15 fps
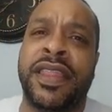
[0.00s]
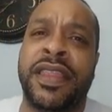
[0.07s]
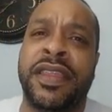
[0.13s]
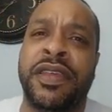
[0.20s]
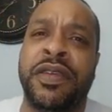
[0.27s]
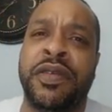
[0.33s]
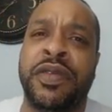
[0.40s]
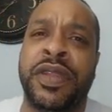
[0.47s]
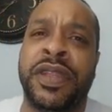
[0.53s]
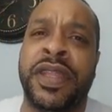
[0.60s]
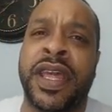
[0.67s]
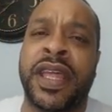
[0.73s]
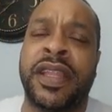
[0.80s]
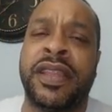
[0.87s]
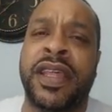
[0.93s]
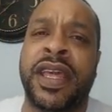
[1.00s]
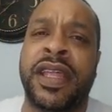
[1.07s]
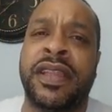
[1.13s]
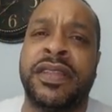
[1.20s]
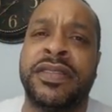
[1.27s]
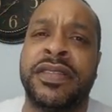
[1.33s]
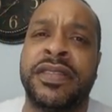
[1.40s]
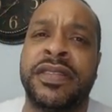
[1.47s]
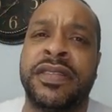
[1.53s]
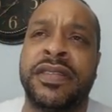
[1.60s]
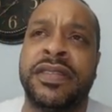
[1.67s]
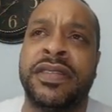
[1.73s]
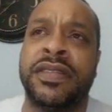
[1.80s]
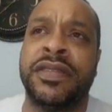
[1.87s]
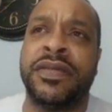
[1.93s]
that
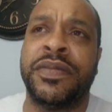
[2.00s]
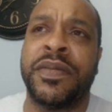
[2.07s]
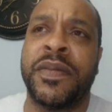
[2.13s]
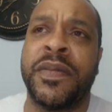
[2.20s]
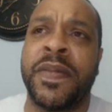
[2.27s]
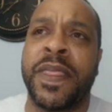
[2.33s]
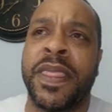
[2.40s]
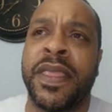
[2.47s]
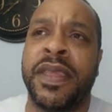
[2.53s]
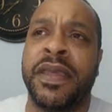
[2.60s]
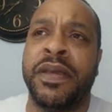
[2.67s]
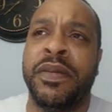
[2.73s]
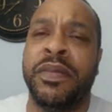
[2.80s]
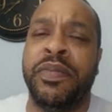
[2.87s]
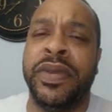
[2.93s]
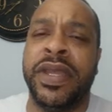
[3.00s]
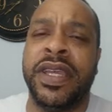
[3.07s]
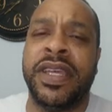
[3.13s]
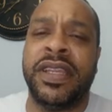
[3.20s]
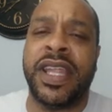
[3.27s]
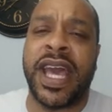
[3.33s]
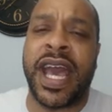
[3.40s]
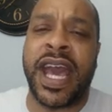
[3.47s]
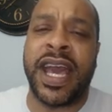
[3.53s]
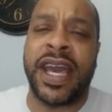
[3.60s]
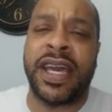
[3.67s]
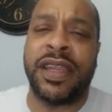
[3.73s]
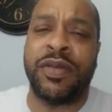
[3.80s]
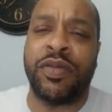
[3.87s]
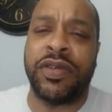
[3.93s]
being the
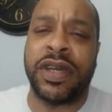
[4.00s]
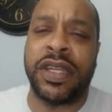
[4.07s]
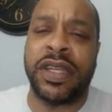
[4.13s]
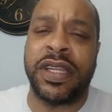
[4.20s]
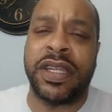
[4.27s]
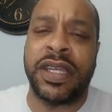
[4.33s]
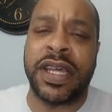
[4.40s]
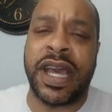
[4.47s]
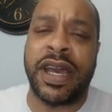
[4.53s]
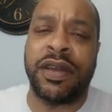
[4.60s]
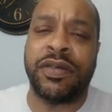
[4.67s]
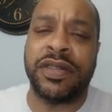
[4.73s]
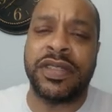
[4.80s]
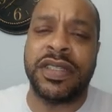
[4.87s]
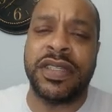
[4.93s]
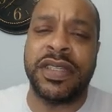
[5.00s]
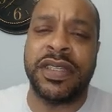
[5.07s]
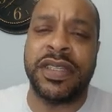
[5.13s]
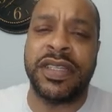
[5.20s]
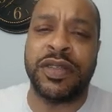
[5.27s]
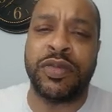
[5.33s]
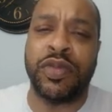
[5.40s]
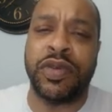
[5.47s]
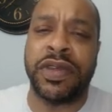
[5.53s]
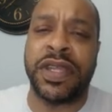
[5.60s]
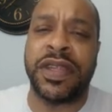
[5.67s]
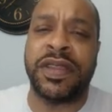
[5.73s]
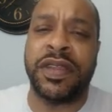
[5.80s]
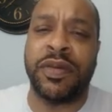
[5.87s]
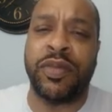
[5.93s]
odd one out, it will
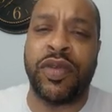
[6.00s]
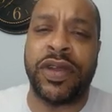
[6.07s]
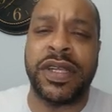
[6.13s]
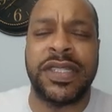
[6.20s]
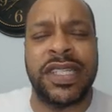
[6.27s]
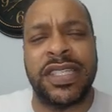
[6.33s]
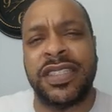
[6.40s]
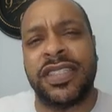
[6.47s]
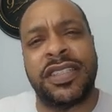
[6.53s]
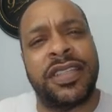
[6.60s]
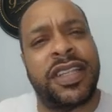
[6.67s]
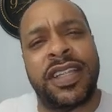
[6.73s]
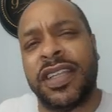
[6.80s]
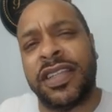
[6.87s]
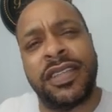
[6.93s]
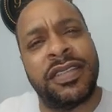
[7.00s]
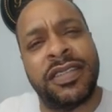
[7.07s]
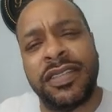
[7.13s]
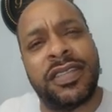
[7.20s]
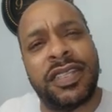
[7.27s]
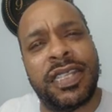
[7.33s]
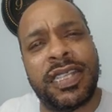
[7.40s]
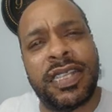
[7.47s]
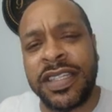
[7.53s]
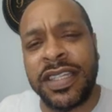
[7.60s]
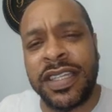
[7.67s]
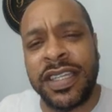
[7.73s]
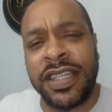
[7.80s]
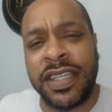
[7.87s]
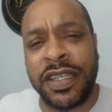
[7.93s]
get them more attention. And,
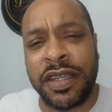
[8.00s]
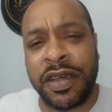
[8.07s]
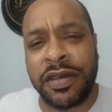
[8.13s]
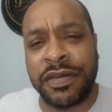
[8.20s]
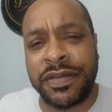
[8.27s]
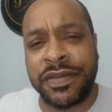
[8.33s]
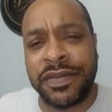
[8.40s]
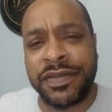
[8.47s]
you know,